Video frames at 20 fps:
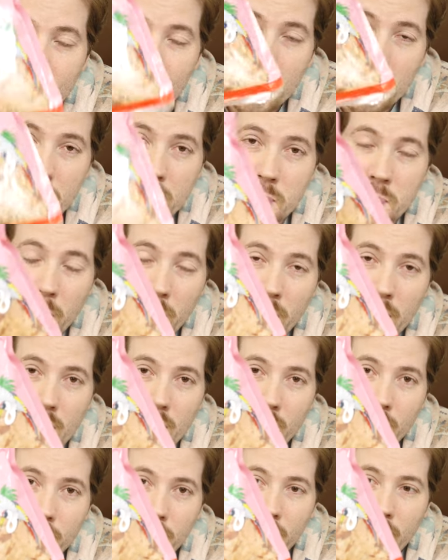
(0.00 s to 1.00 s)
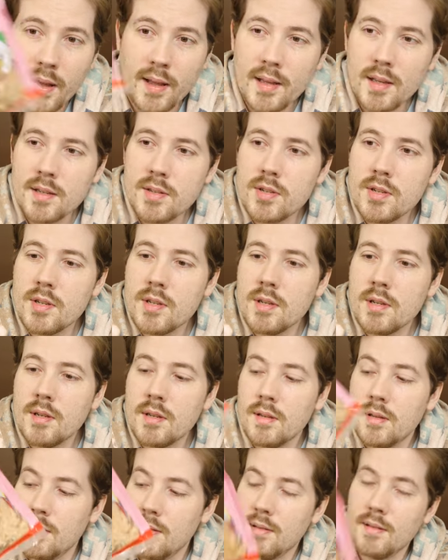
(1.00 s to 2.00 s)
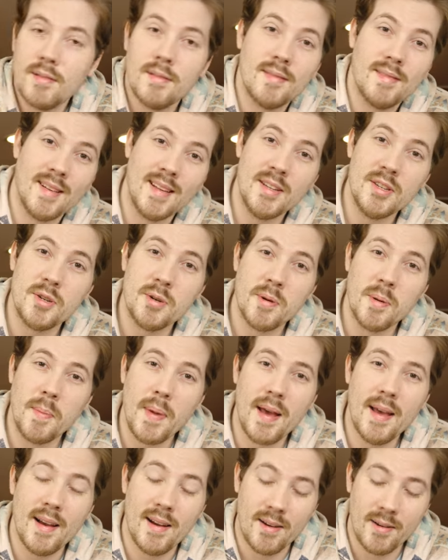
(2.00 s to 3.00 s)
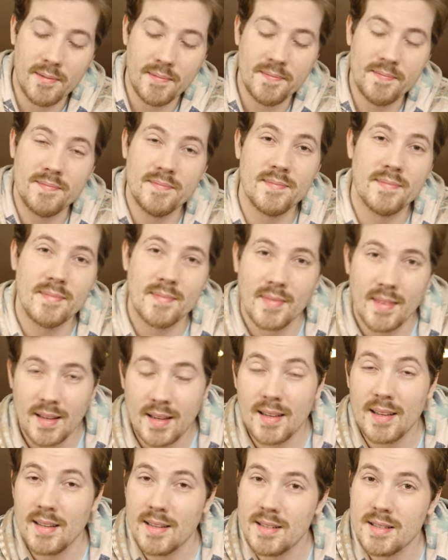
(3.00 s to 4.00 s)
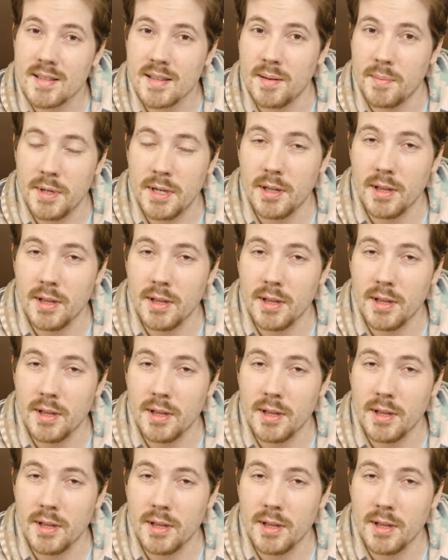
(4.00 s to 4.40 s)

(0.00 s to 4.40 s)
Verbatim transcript: which is bonito flakes, into a mayo. It's gonna be